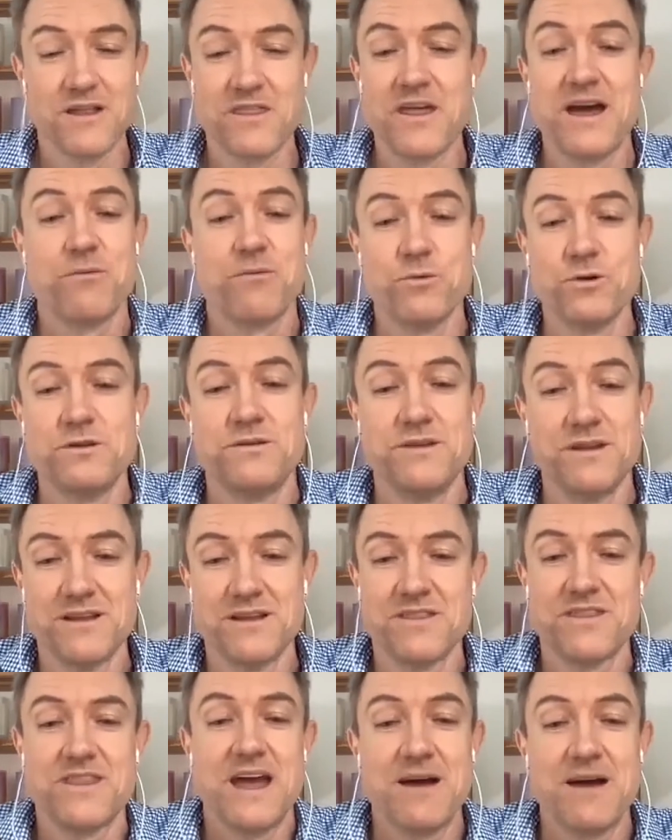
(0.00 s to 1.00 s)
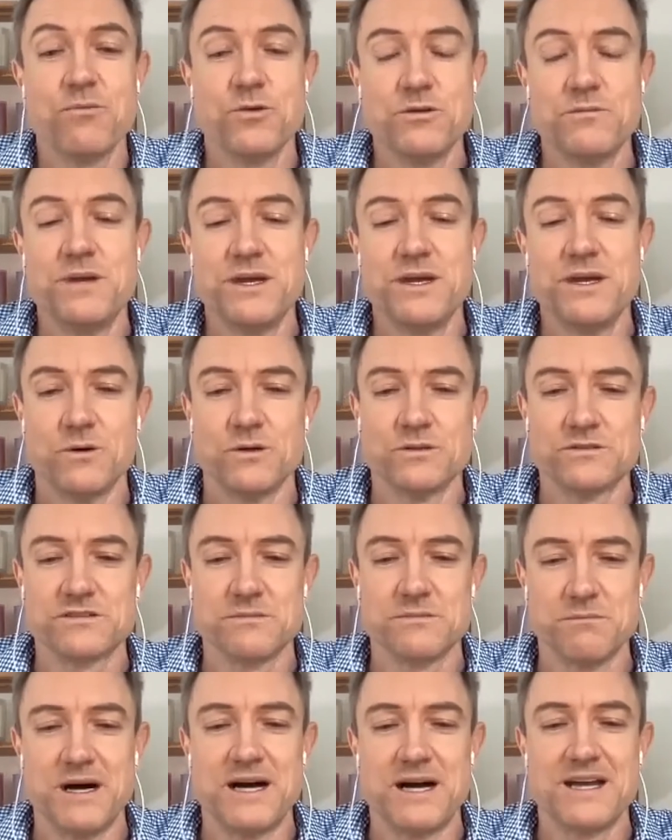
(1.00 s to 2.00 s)
That would that would be
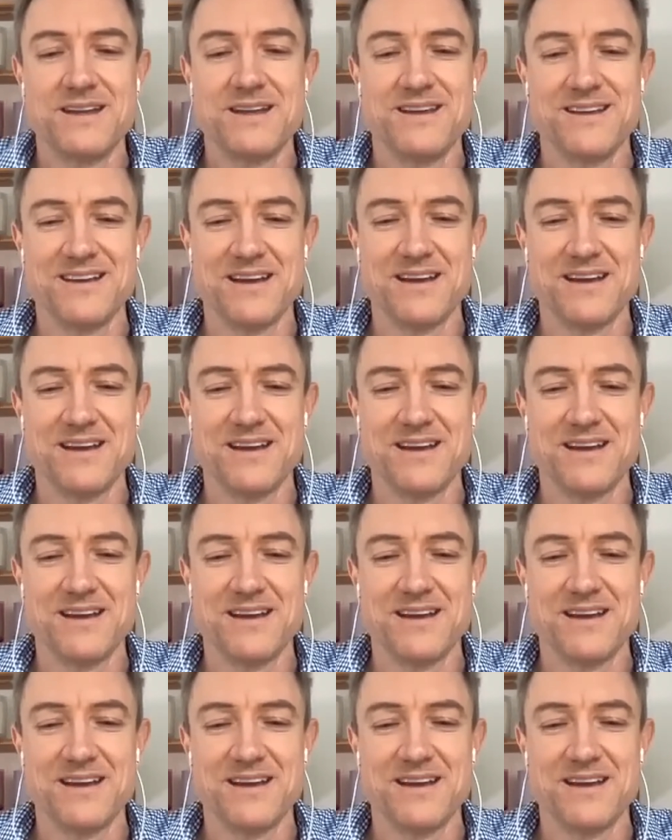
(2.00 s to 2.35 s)
awesome, but